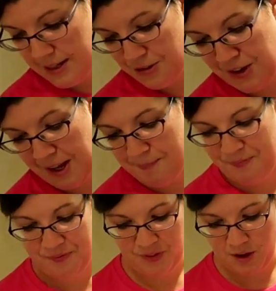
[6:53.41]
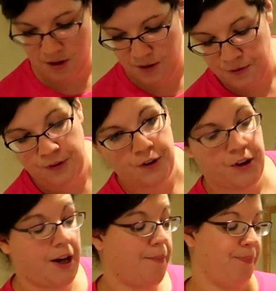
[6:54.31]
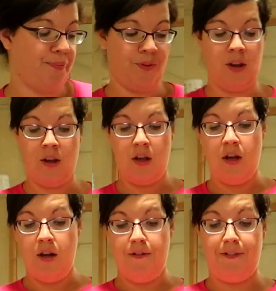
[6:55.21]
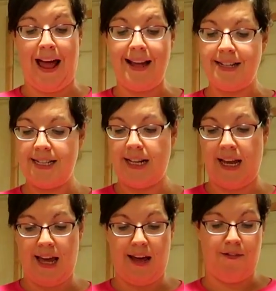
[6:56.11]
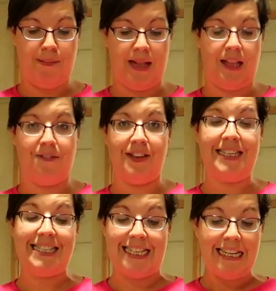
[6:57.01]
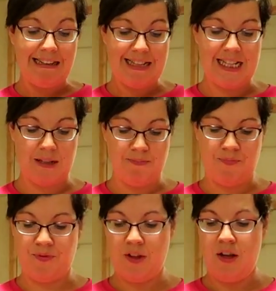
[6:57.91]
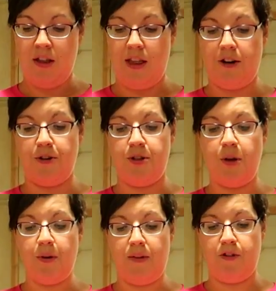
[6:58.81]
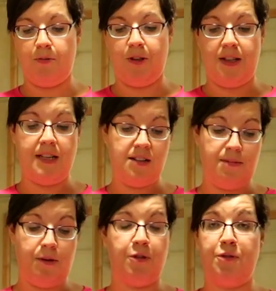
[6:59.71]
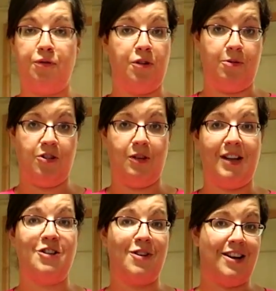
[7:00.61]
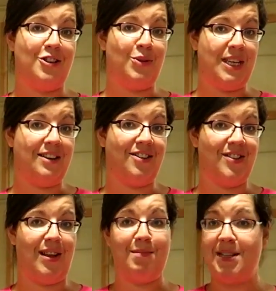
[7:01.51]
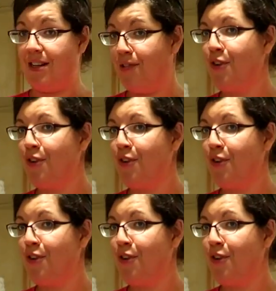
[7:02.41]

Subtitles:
That's right. For flats, I have my lovely teaks that are so comfortable, and these can be worn formal too. I do not do heels. I'm 6